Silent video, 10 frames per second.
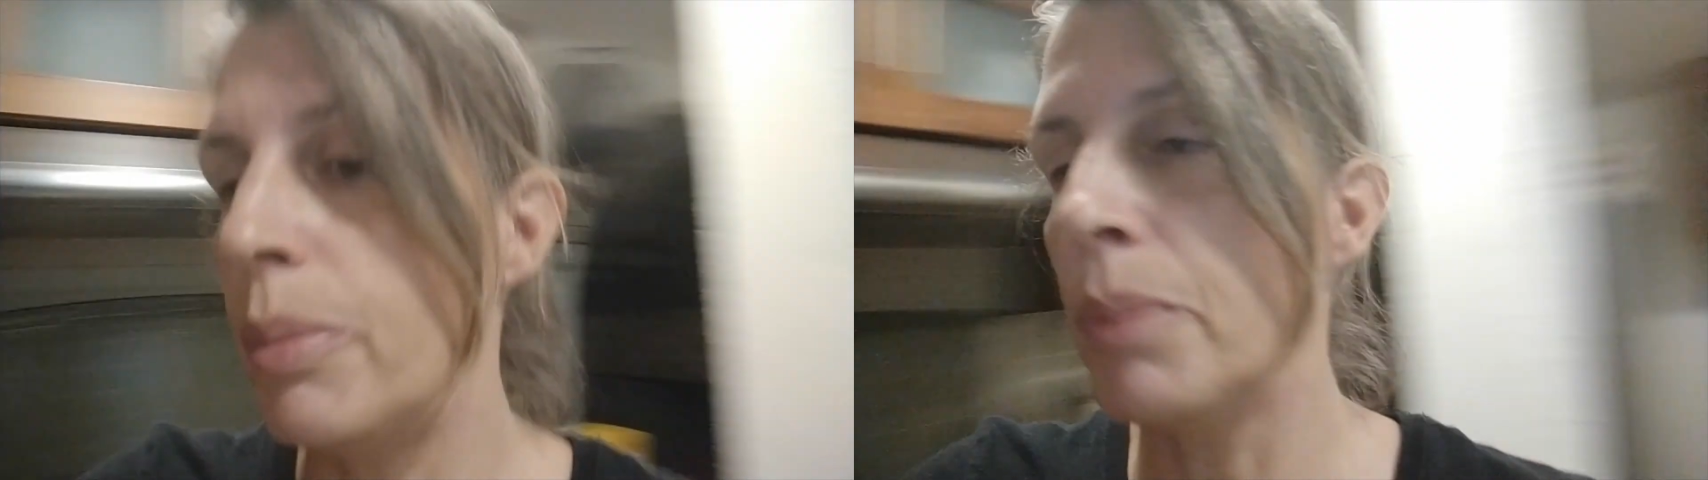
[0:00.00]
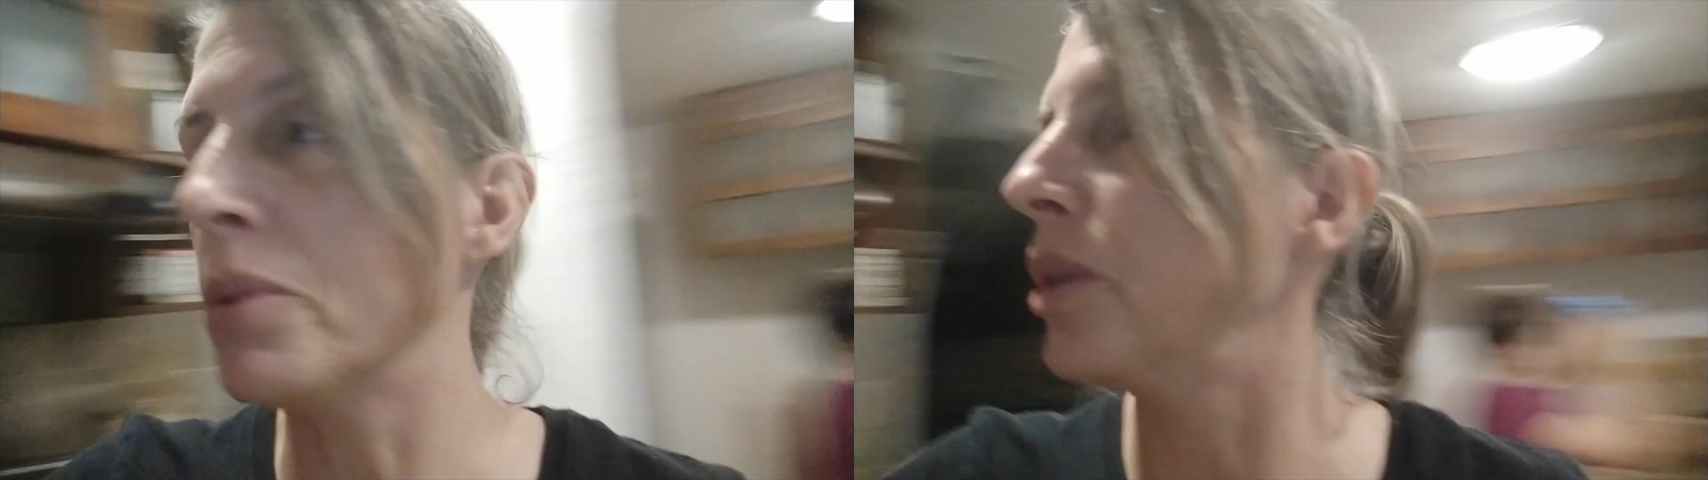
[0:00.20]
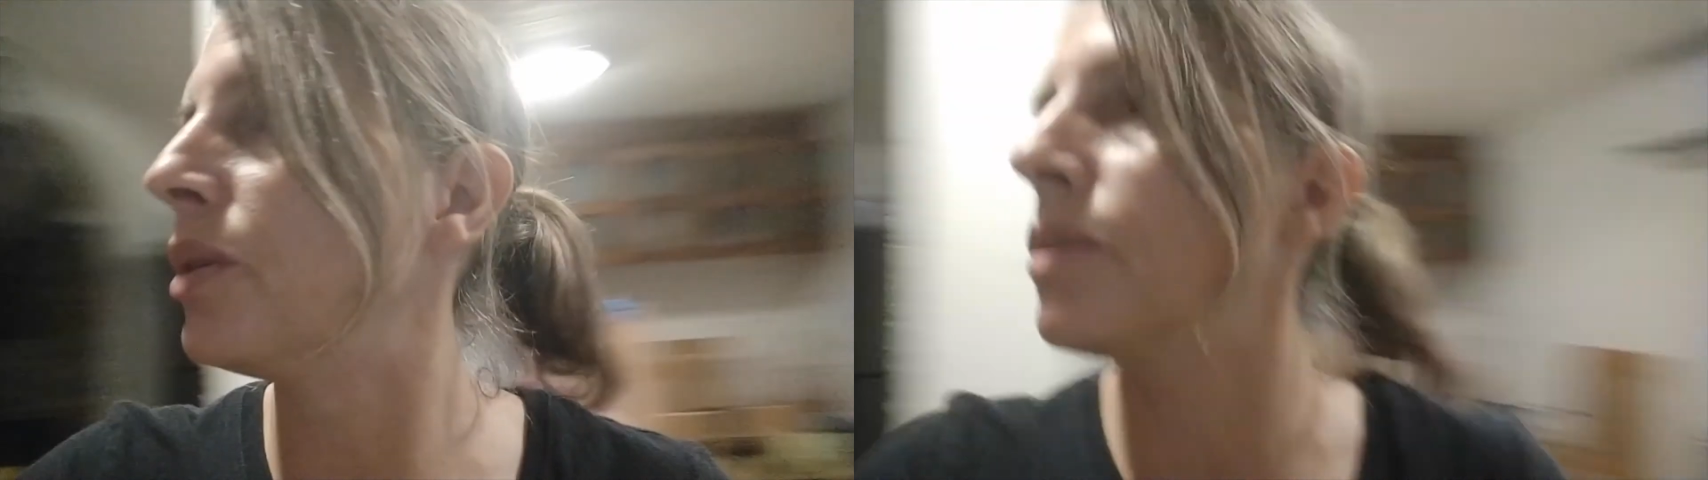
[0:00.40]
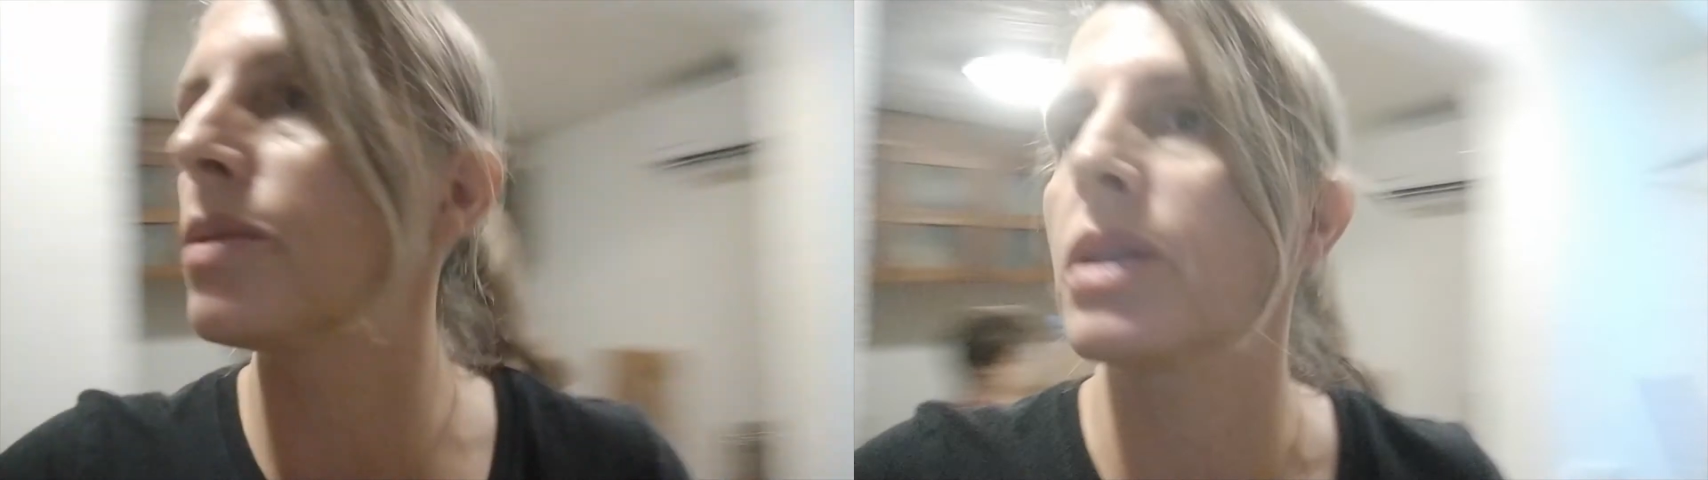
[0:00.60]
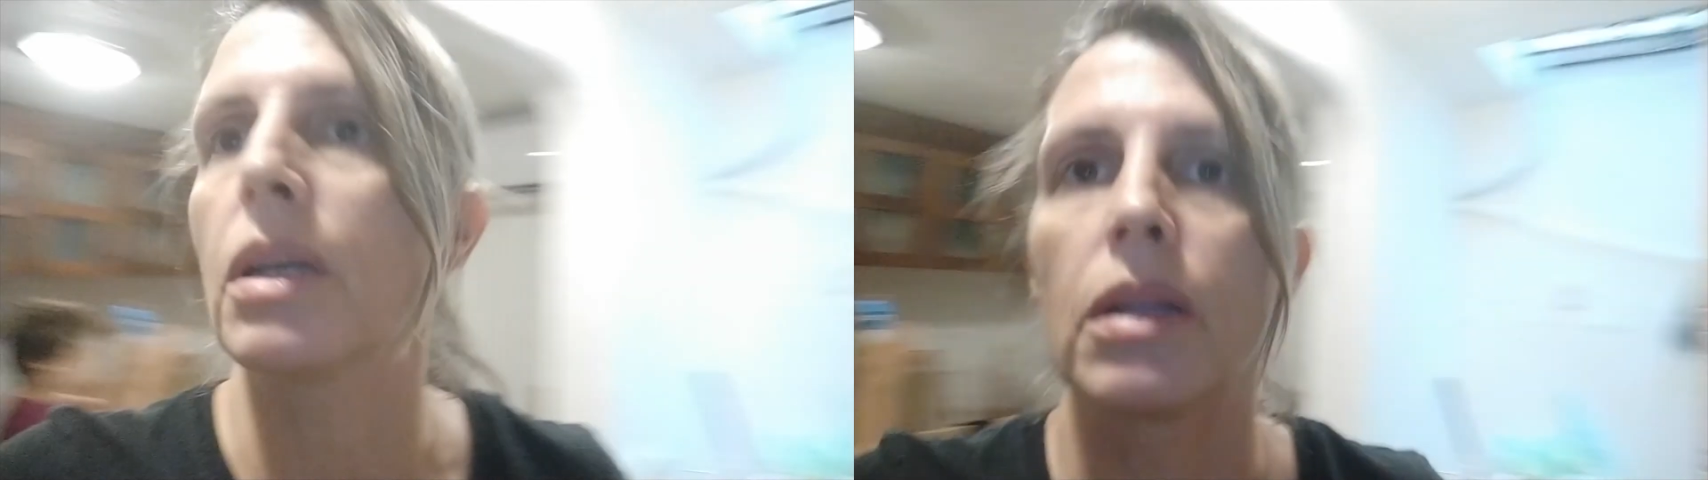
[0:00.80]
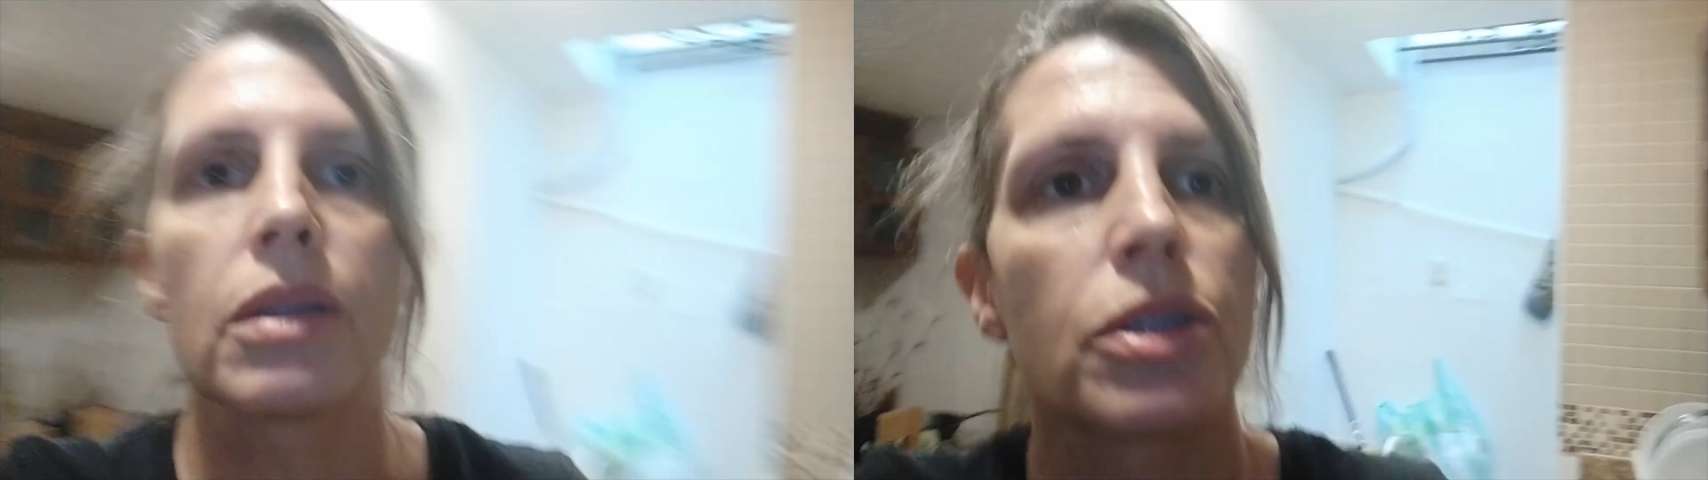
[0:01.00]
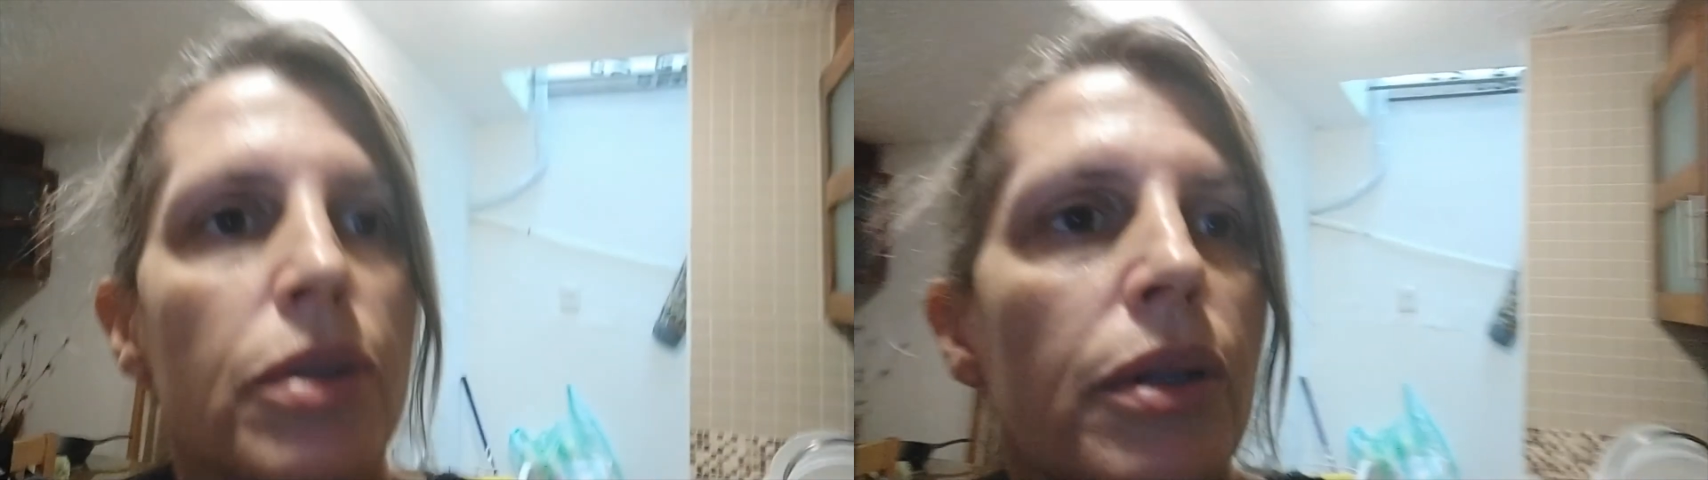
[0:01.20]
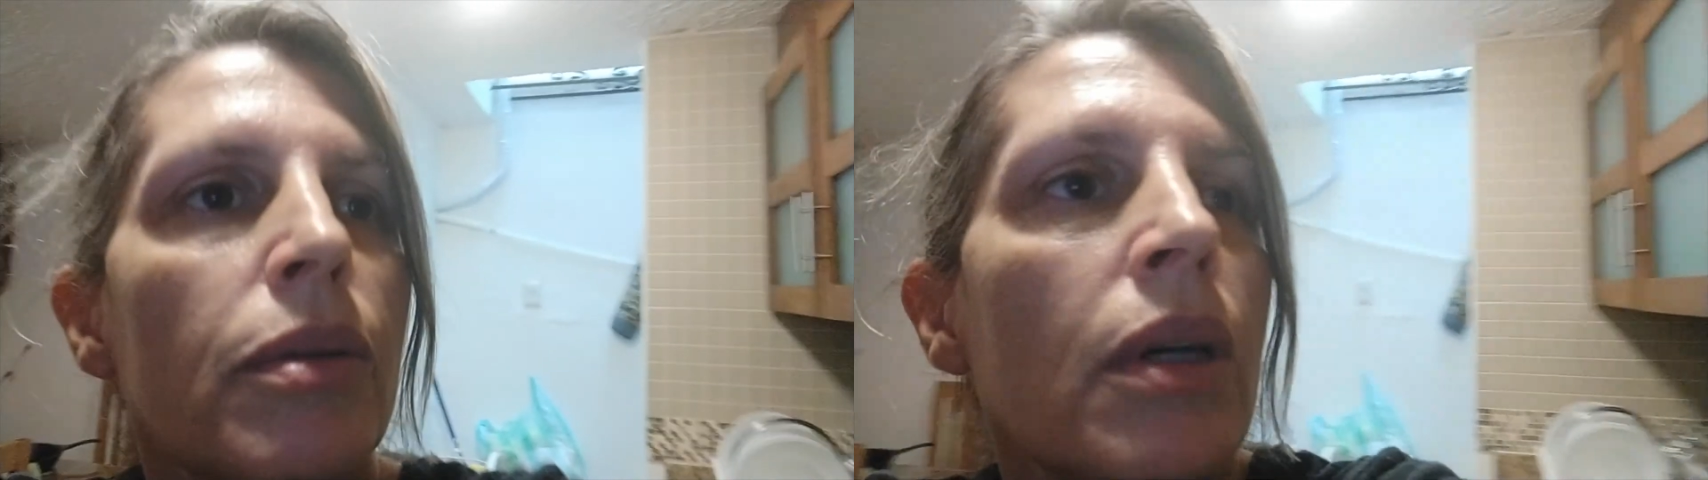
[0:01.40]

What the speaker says: people use. I'll show you